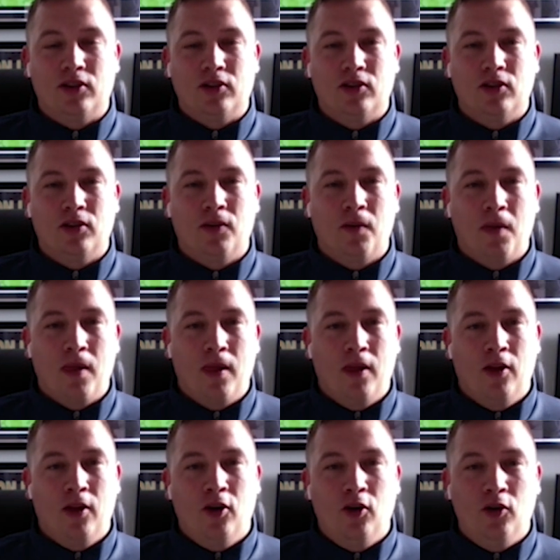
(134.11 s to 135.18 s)
So
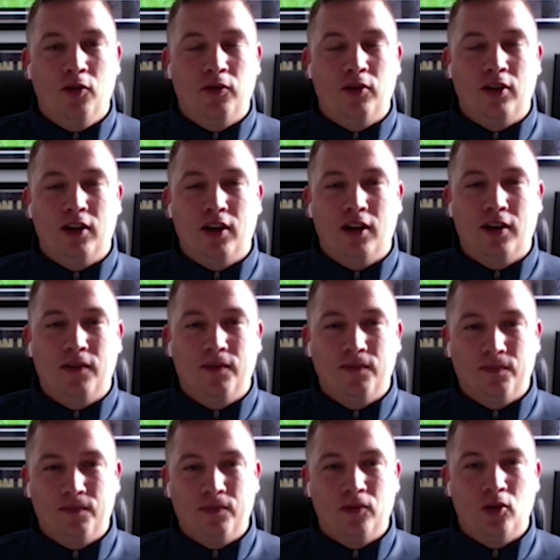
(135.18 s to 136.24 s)
hopefully
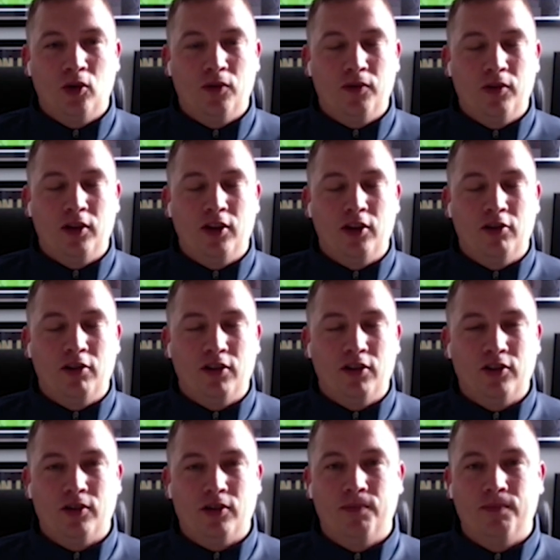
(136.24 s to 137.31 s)
in the
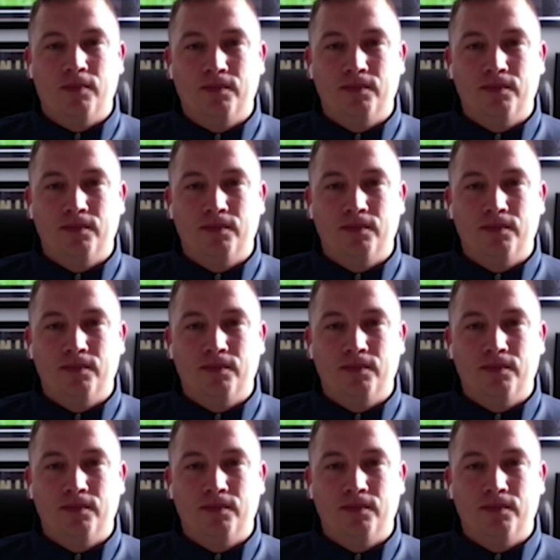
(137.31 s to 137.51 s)
rest of them.